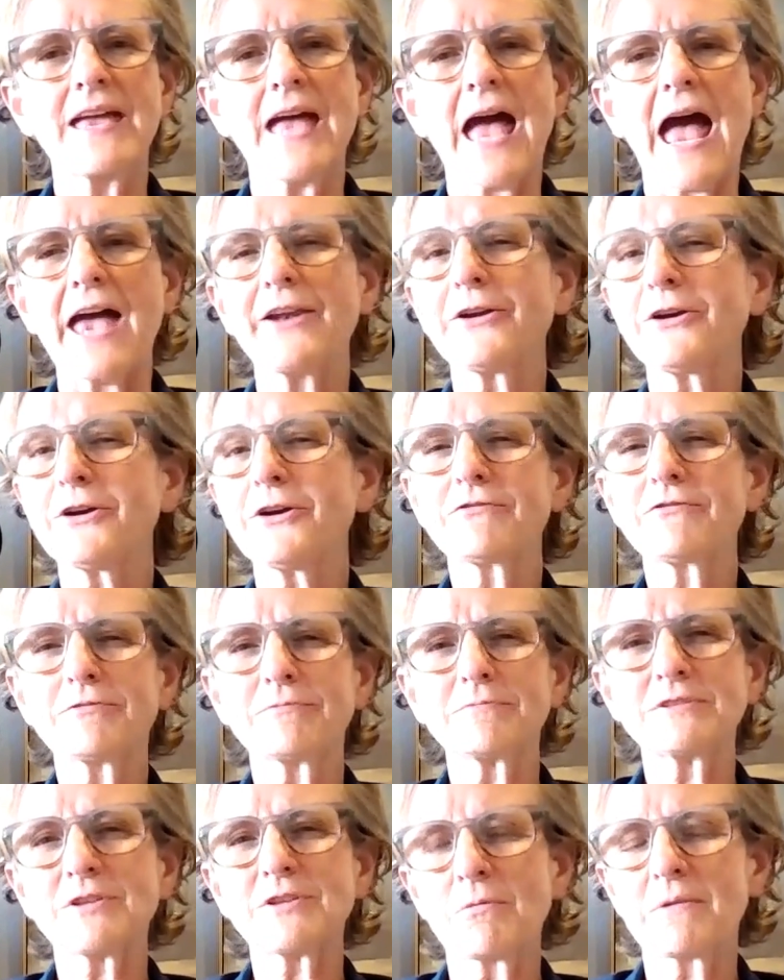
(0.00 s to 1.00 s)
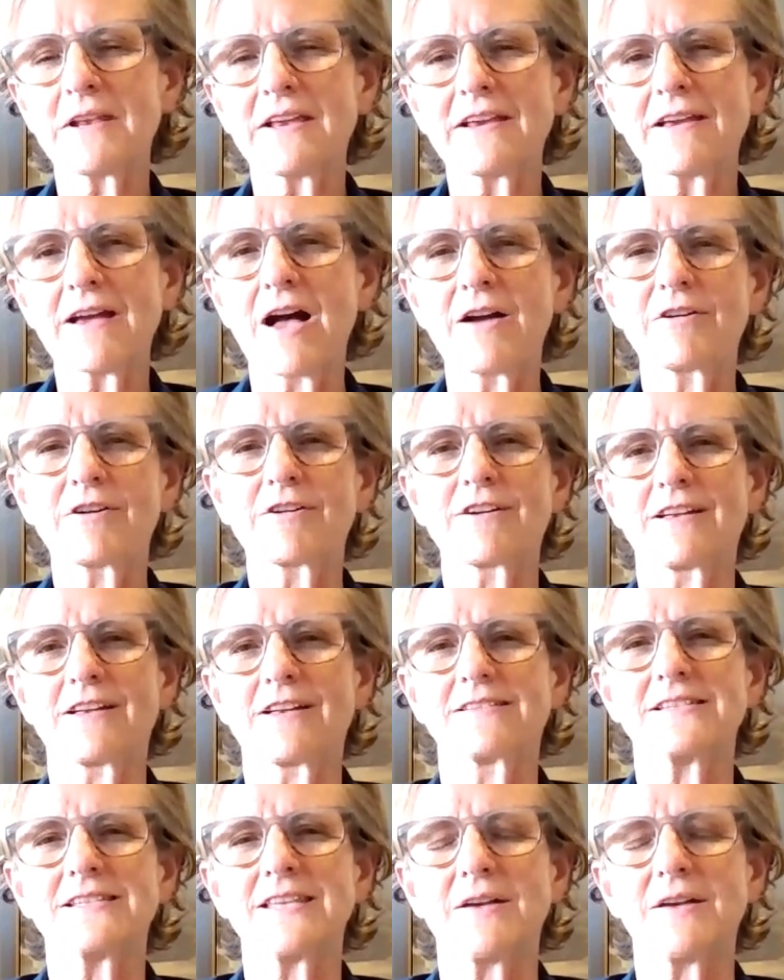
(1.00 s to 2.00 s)
I'd heard from so many
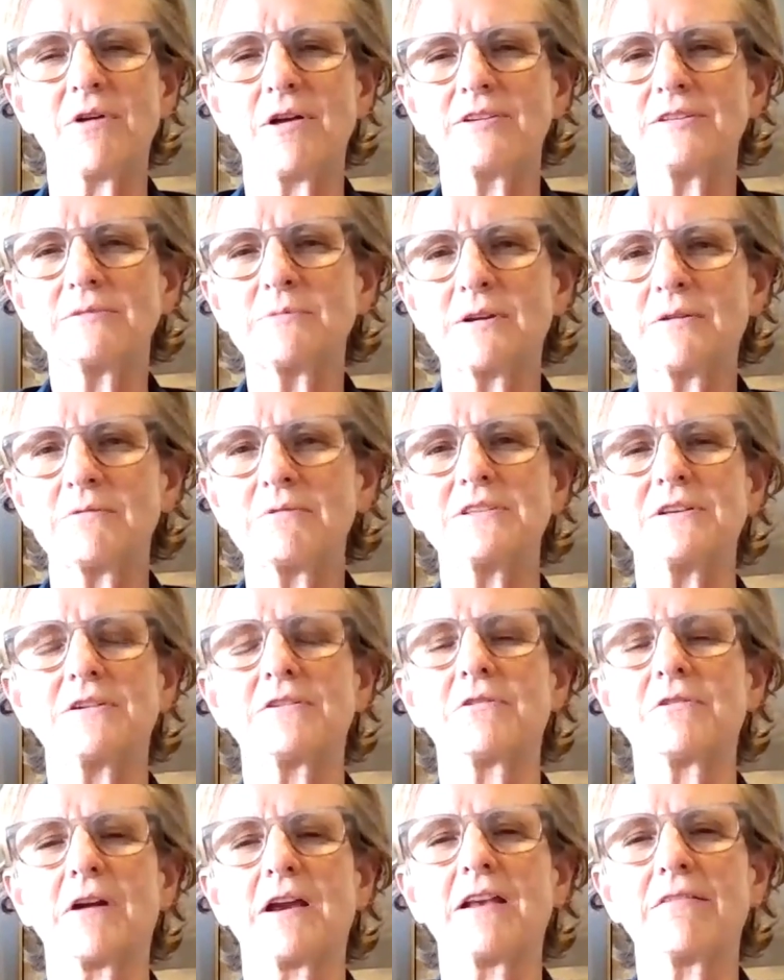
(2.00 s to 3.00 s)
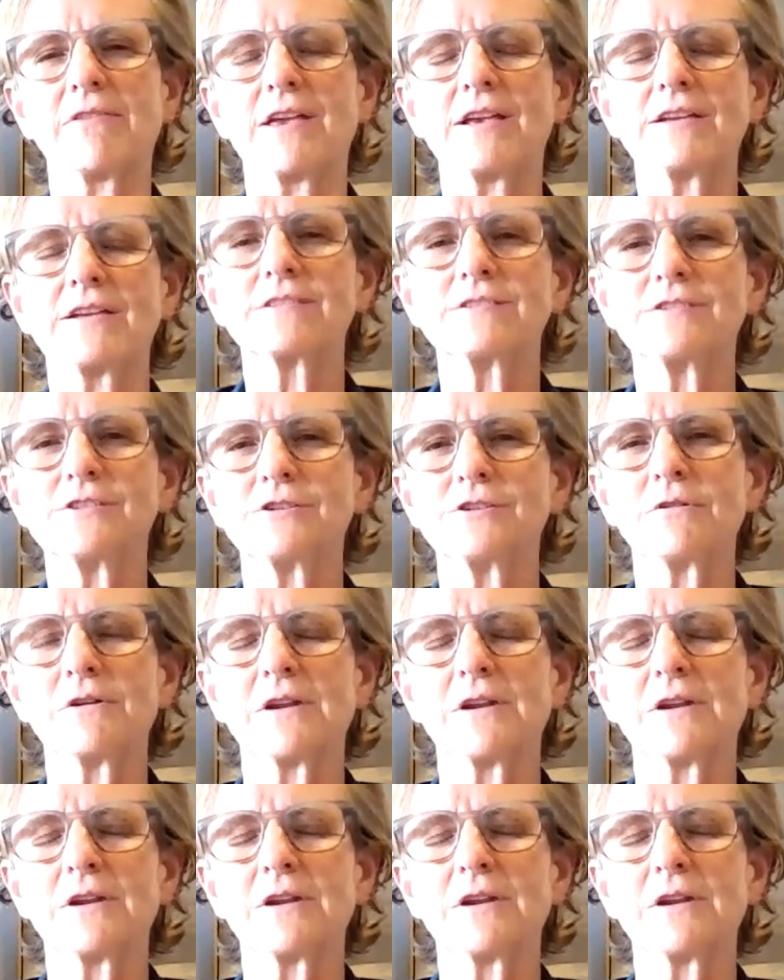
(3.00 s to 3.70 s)
congregants that Wellspring was a great thing to do,